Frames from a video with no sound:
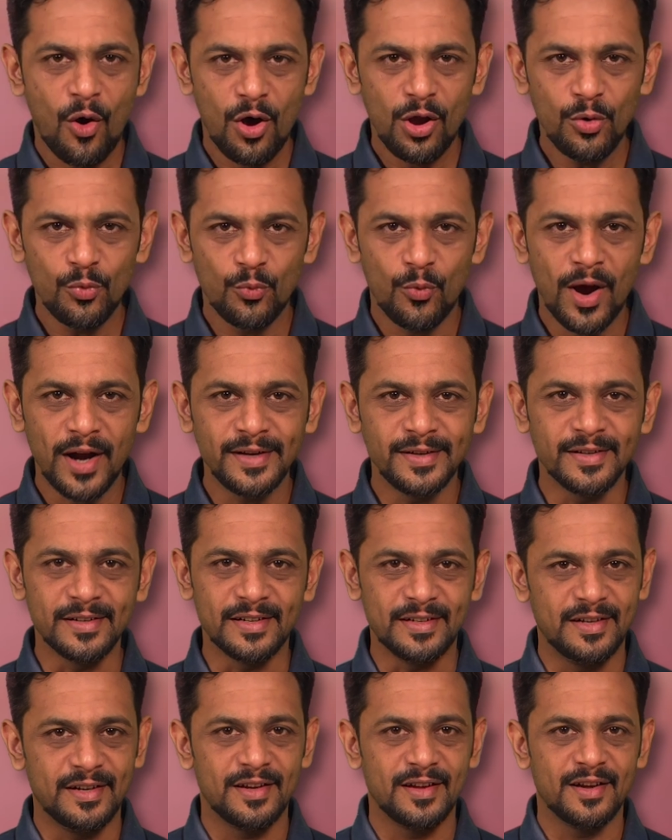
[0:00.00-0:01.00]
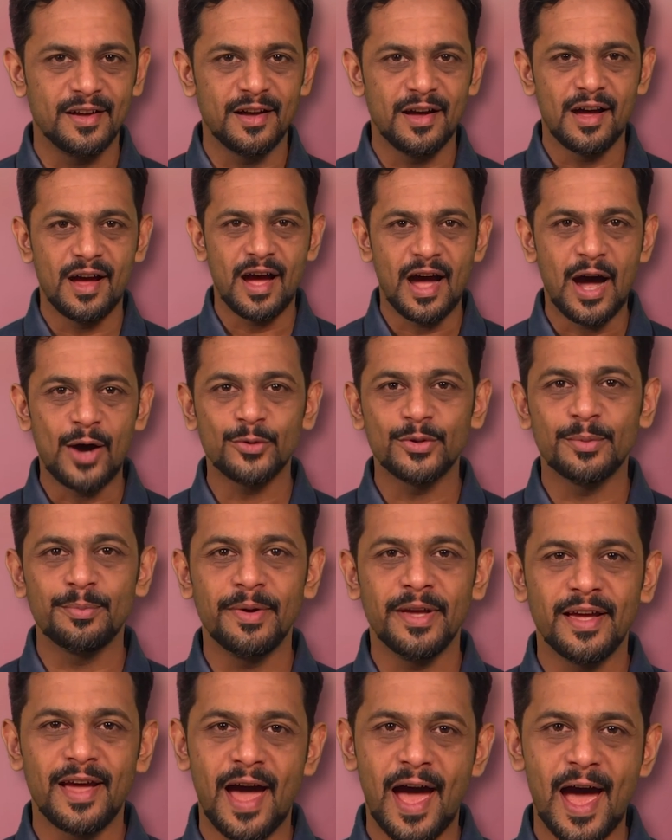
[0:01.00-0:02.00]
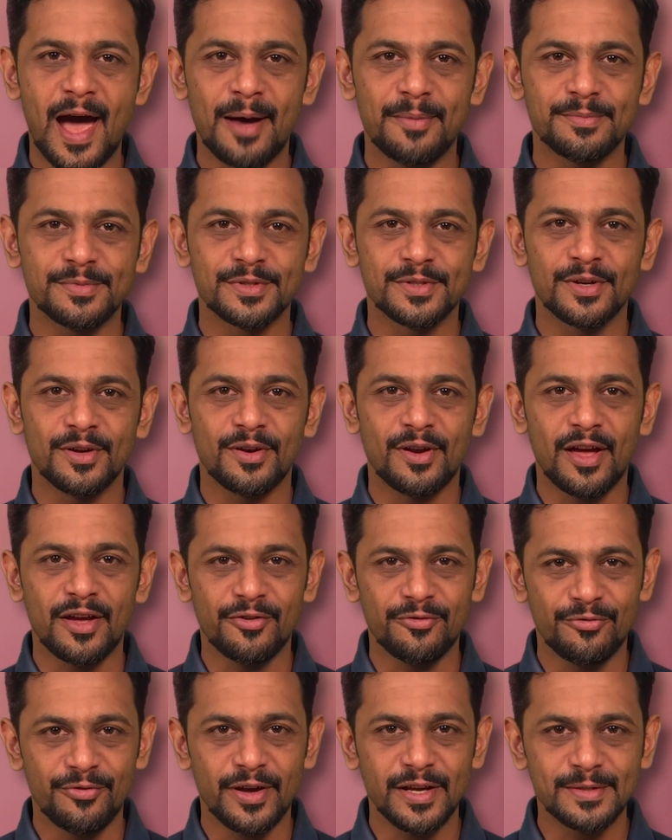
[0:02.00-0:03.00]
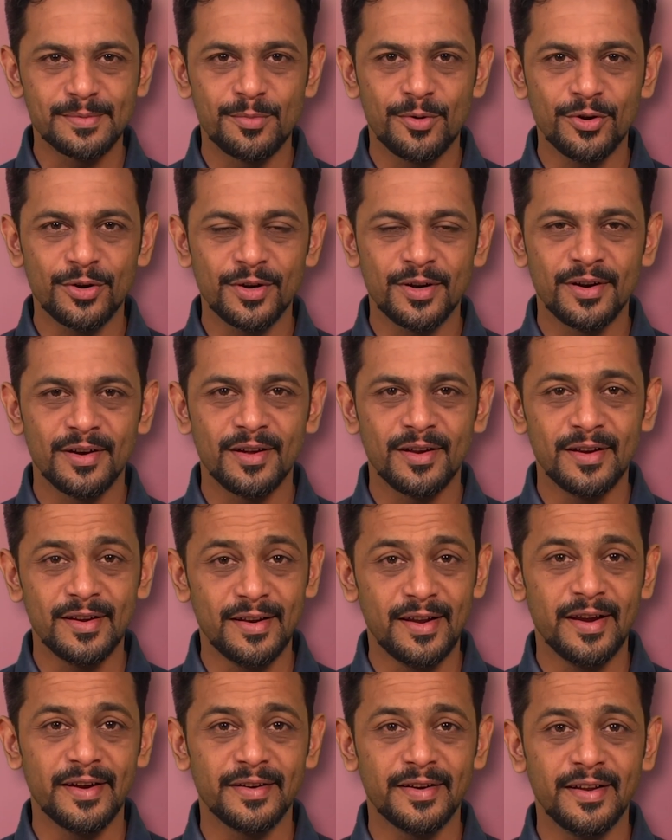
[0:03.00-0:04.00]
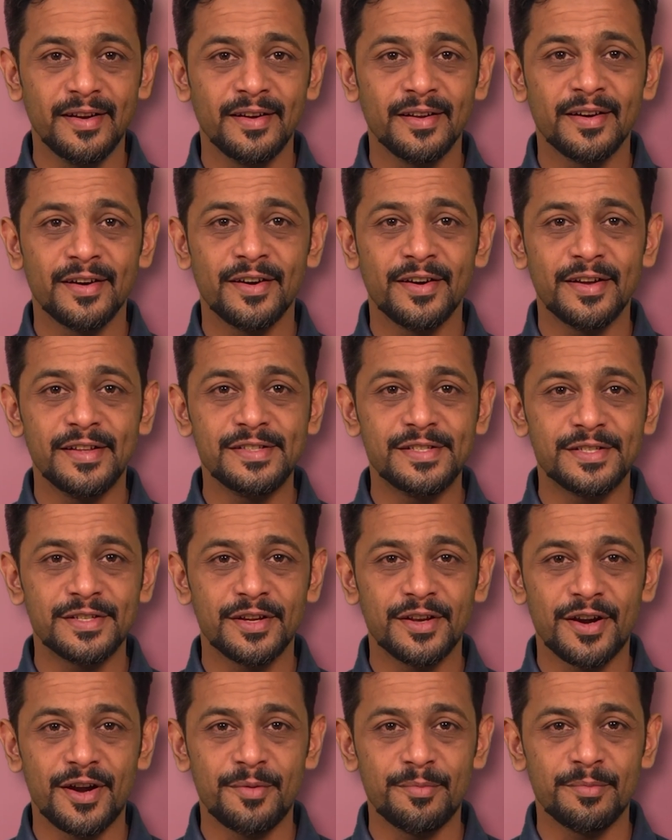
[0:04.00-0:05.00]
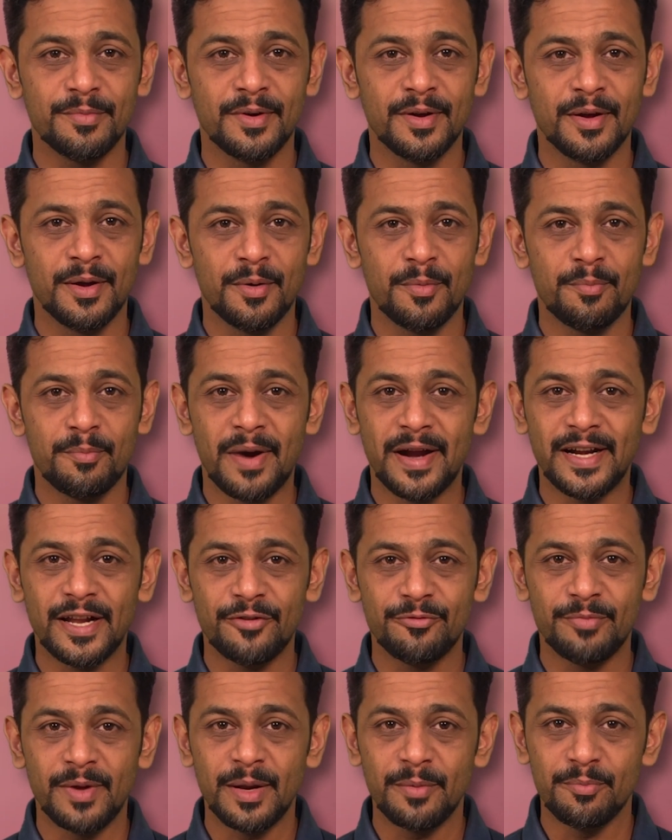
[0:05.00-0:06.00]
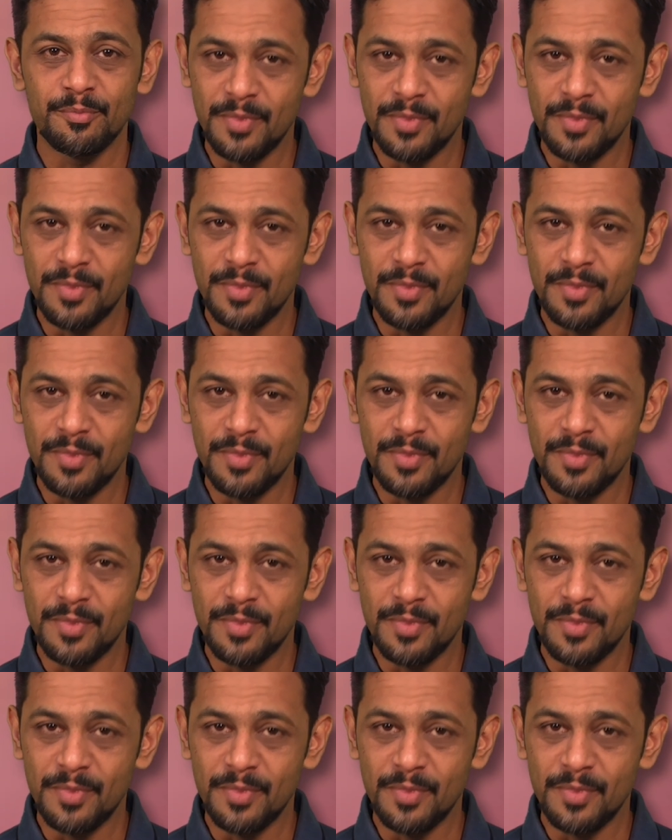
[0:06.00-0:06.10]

all wondered how the big apps like Facebook, LinkedIn, Instagram might have been